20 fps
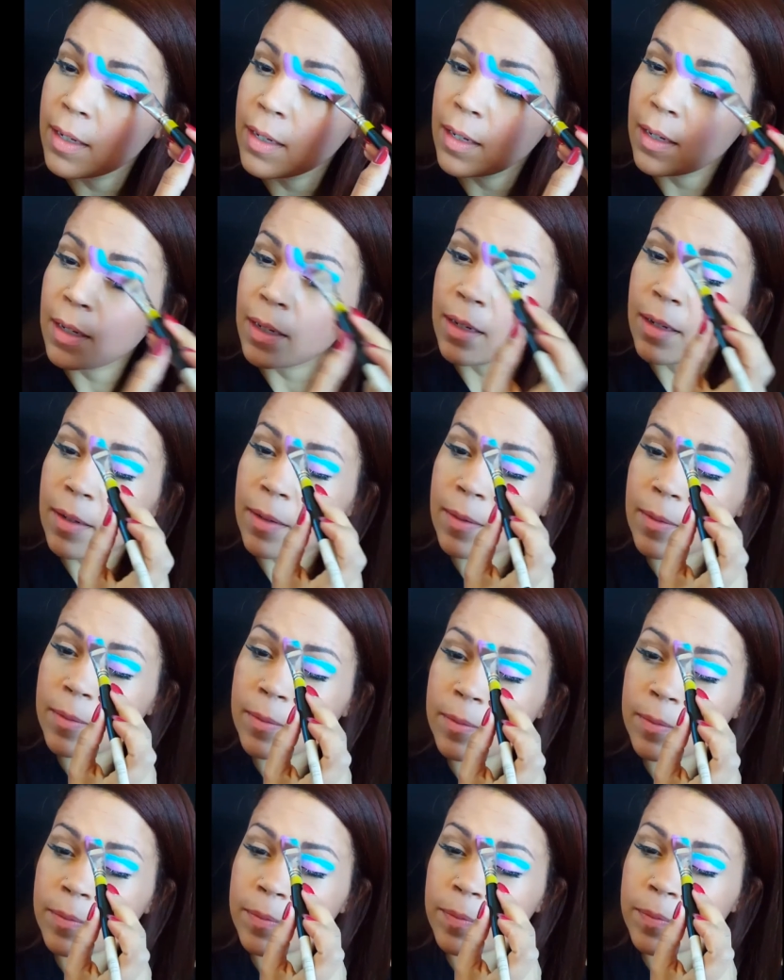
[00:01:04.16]

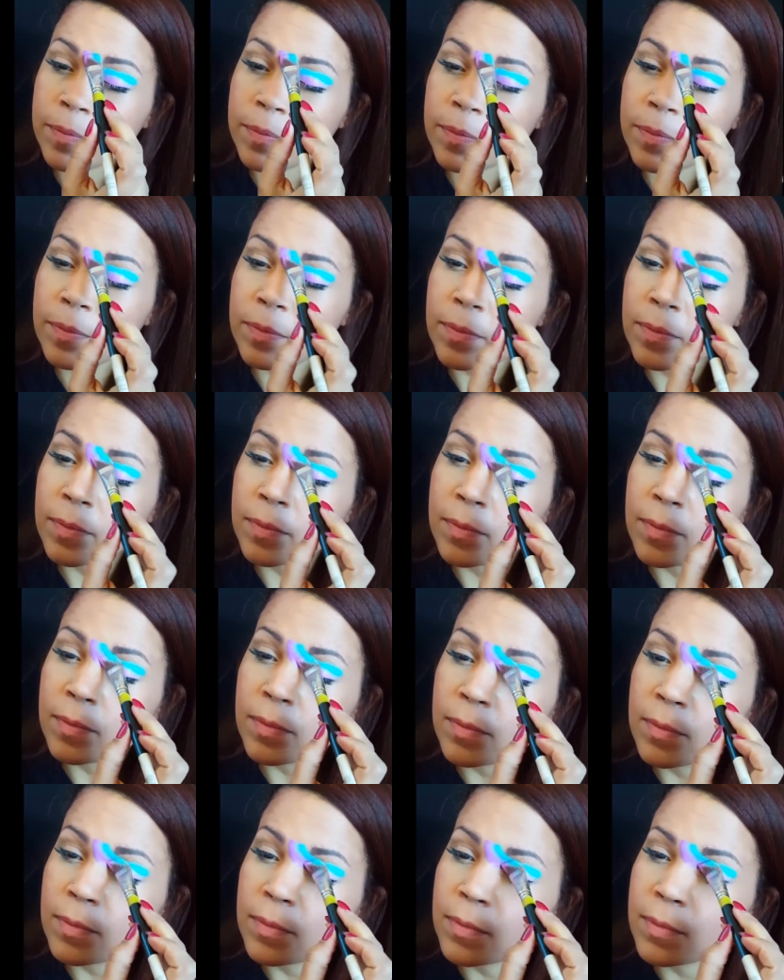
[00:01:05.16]

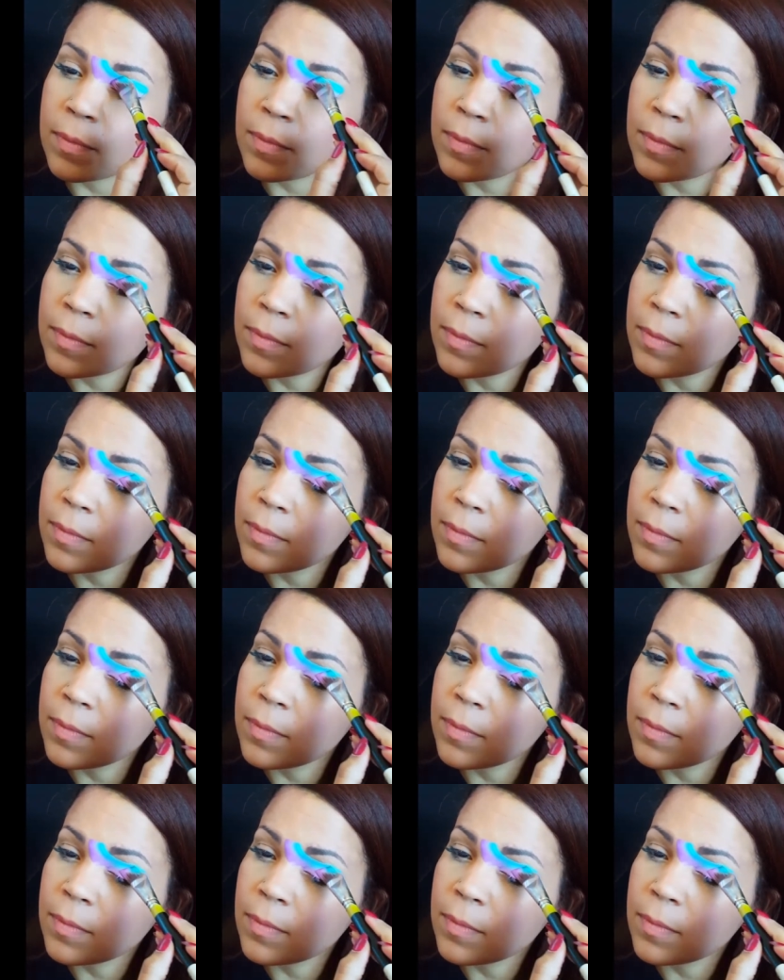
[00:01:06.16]
Nobody speaks.